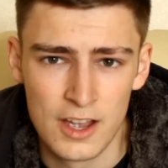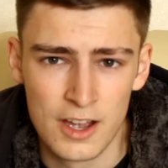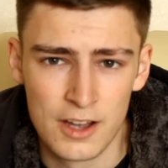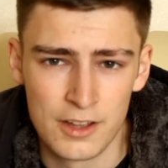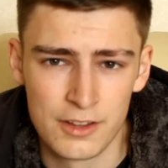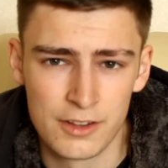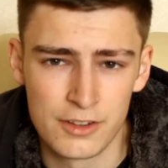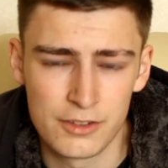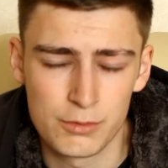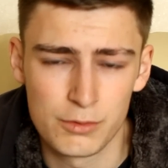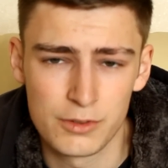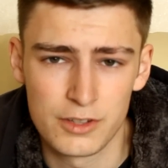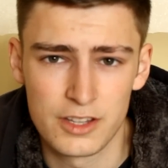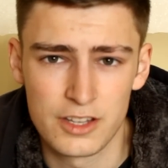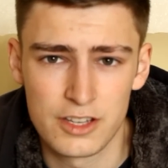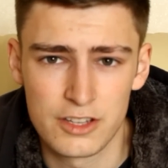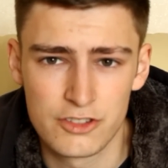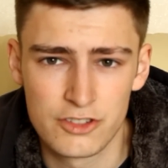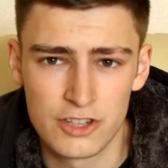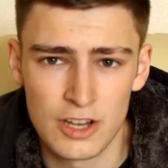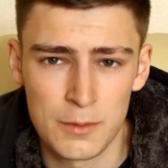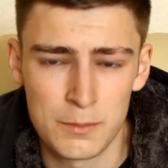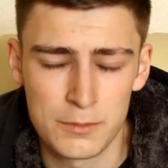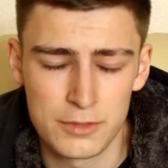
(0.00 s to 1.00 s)
and there's one of
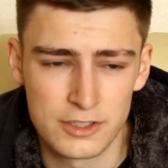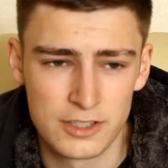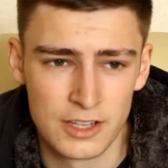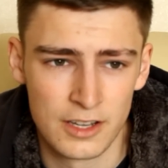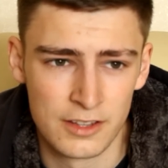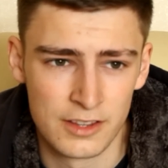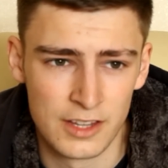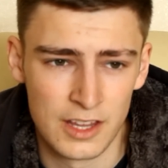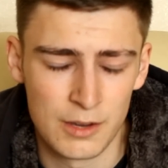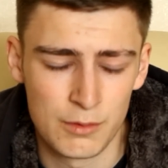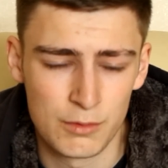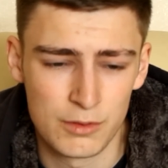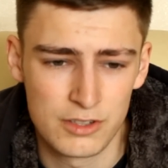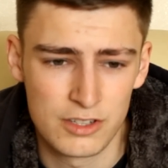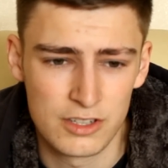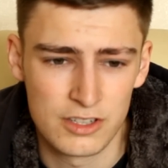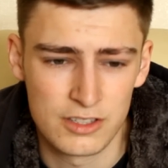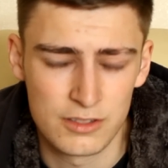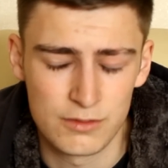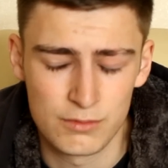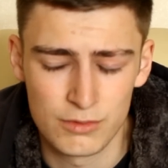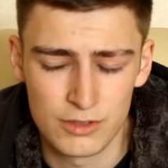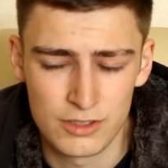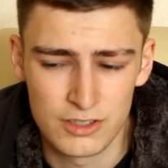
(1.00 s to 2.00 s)
these jumps down there which
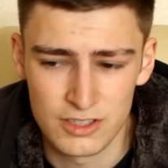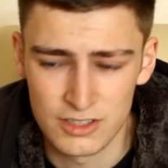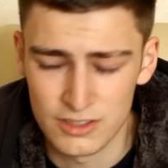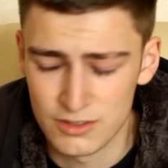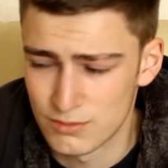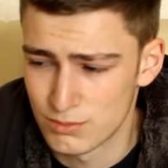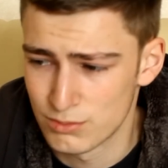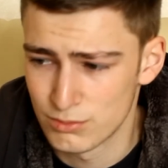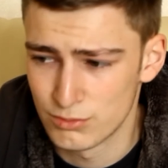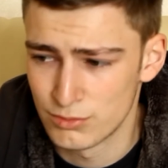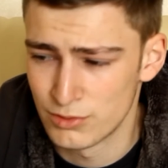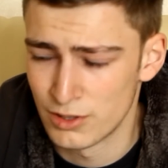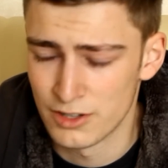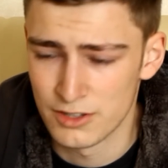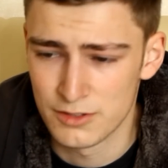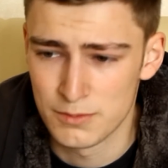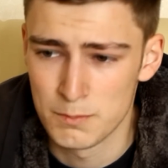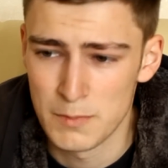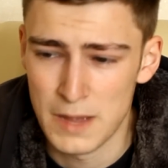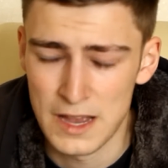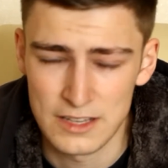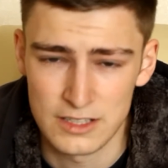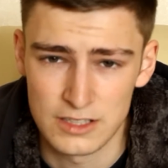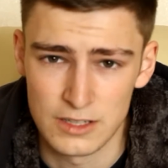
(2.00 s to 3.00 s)
is well, it's
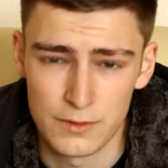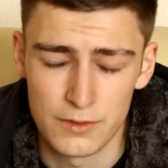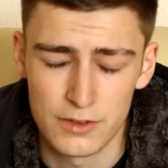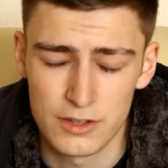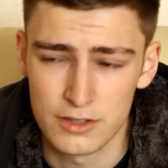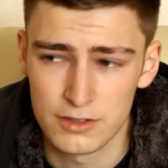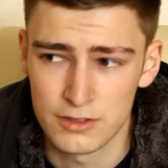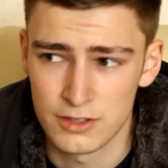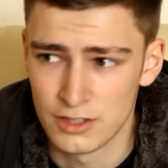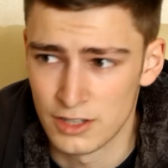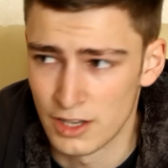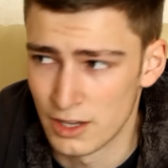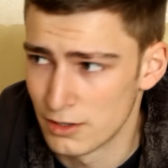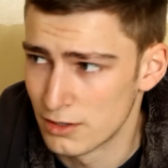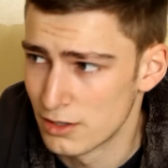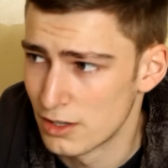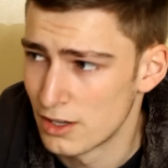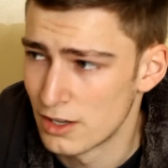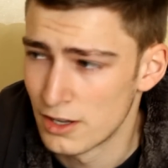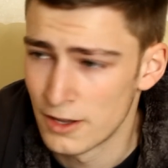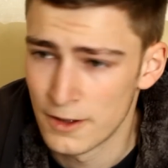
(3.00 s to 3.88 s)
massive. You know,